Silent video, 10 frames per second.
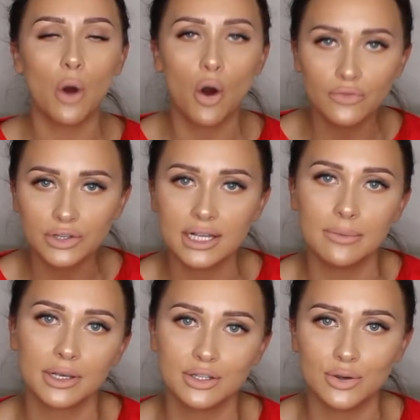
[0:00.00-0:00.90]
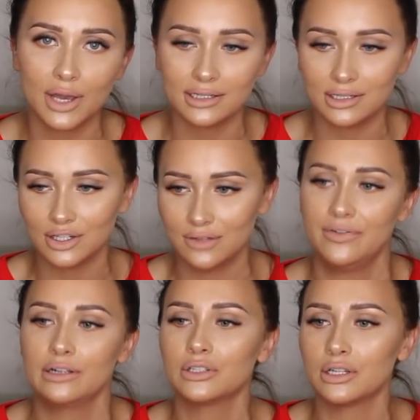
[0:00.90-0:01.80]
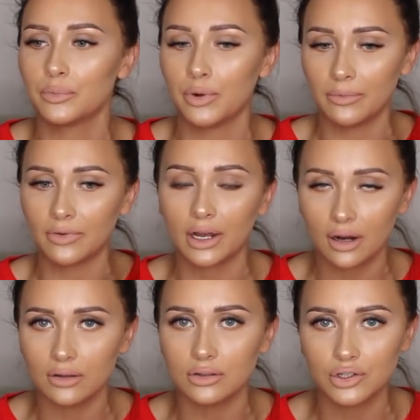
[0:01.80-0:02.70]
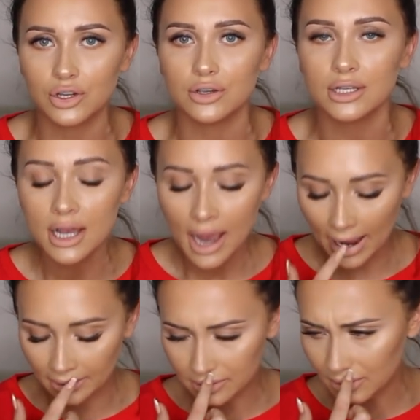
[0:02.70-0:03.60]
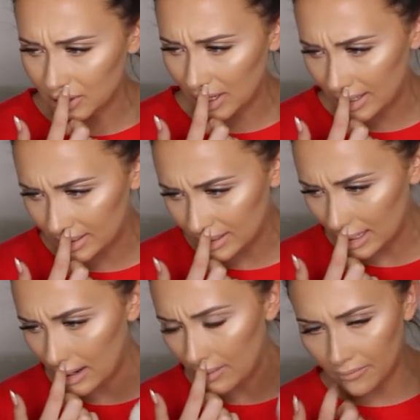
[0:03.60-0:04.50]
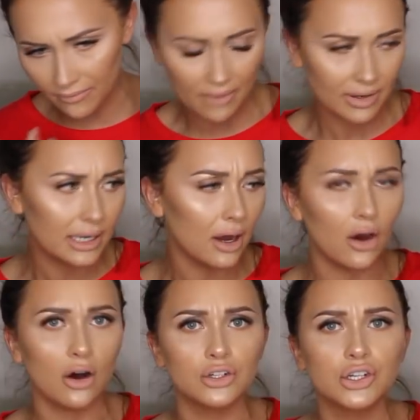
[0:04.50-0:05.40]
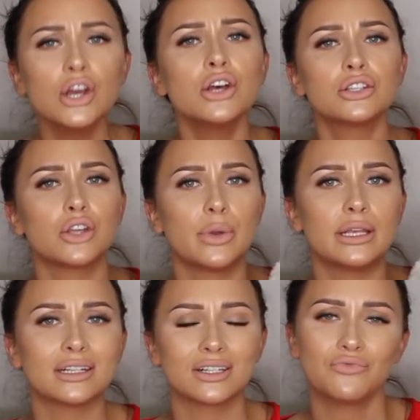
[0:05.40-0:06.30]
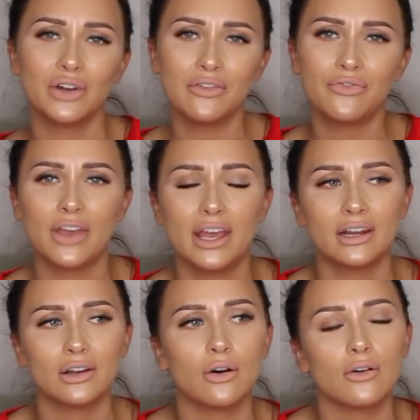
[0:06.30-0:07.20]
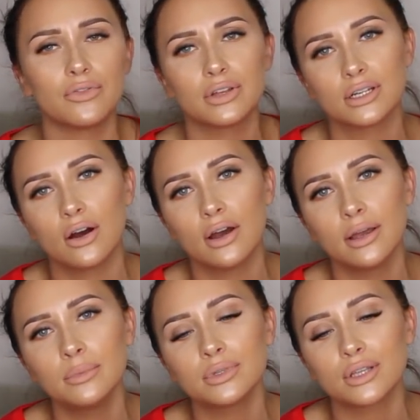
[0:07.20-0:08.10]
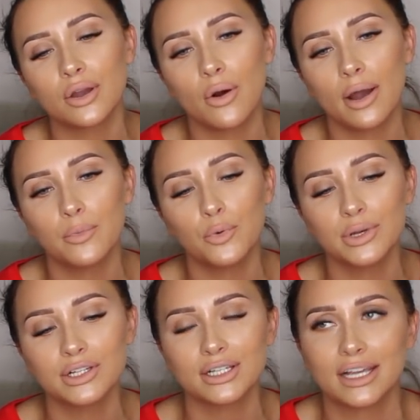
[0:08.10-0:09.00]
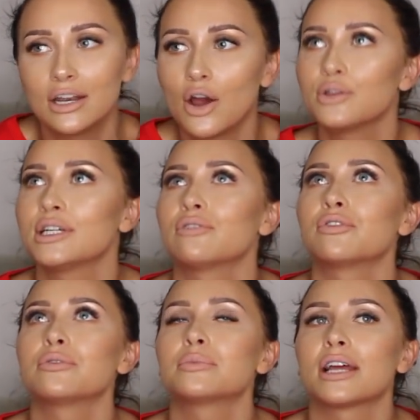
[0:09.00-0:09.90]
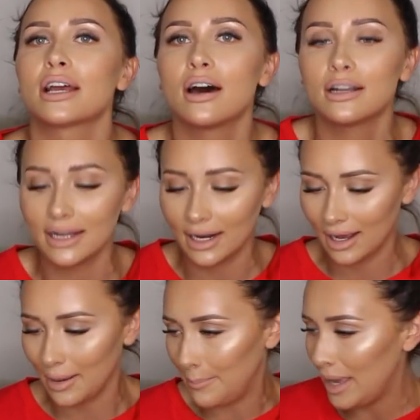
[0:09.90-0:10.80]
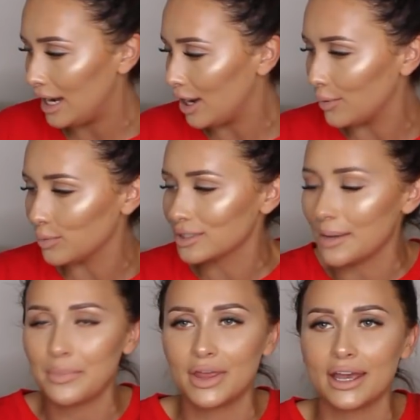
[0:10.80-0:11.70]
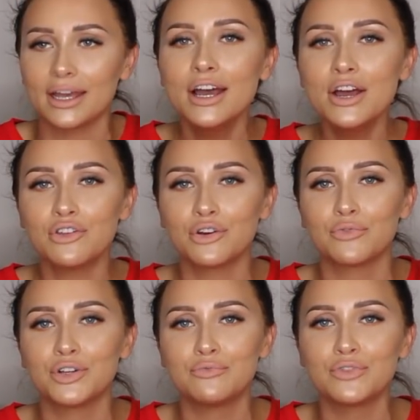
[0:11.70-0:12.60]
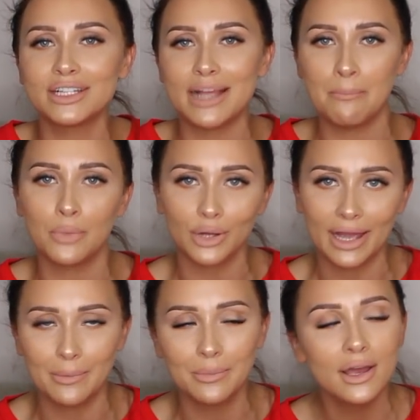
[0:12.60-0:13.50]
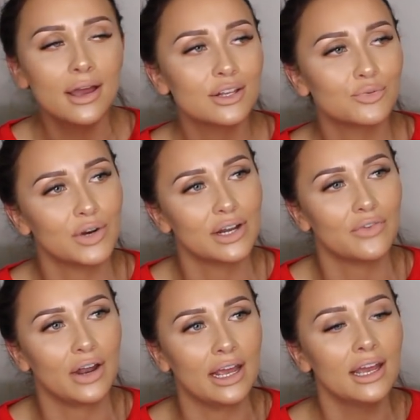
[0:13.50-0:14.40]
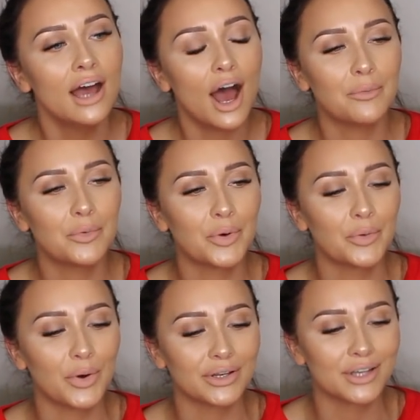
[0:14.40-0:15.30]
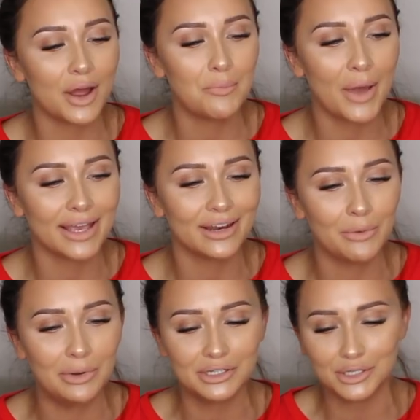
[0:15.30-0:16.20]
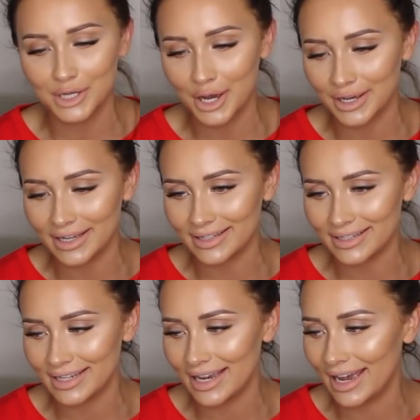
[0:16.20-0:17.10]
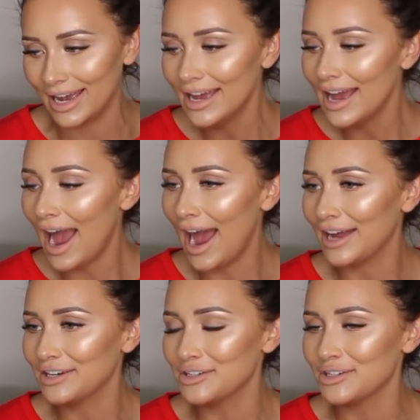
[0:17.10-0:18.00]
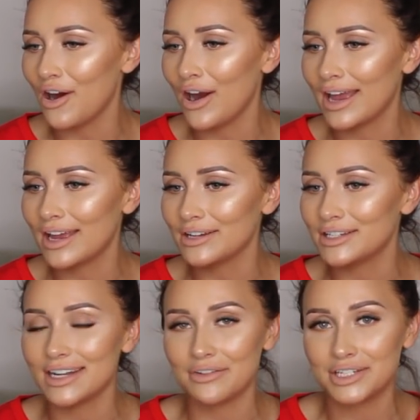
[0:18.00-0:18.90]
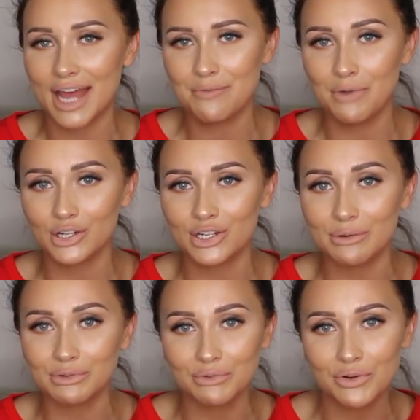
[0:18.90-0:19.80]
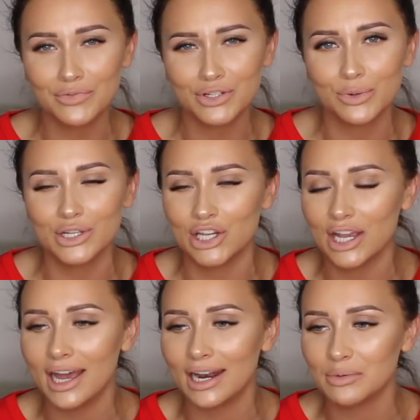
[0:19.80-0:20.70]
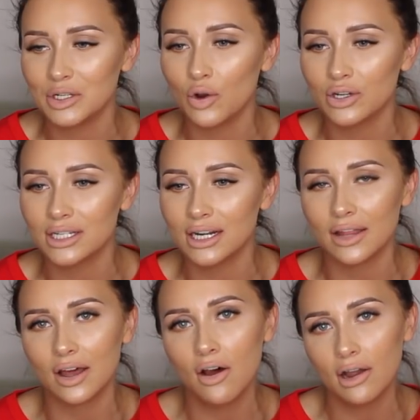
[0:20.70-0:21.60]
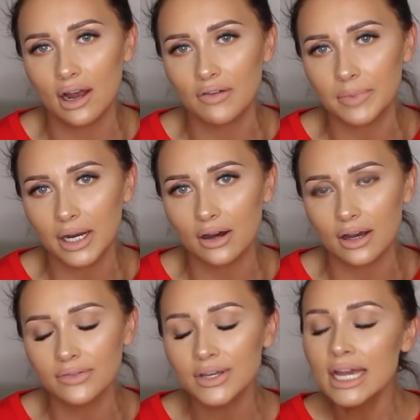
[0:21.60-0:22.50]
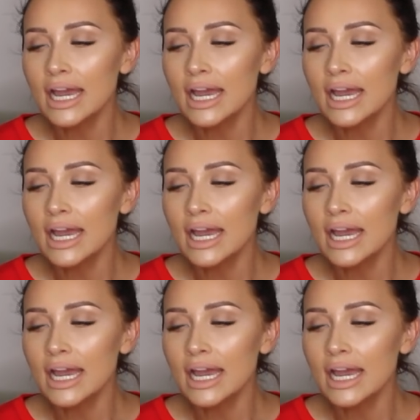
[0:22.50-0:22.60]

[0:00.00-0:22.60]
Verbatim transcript: obviously my suitcase is just filled to the brim with like clothes and shoes and the squidgy is very large so he doesn't really fit in a lot of the time so I'm always just like in hotel rooms like cuddling like a pillow or something that would resemble him it's really funny um, but one time Becky and I went to Turkey this year and I didn't have to take much and there was room for Squidgy and it was honestly like the highlight of my life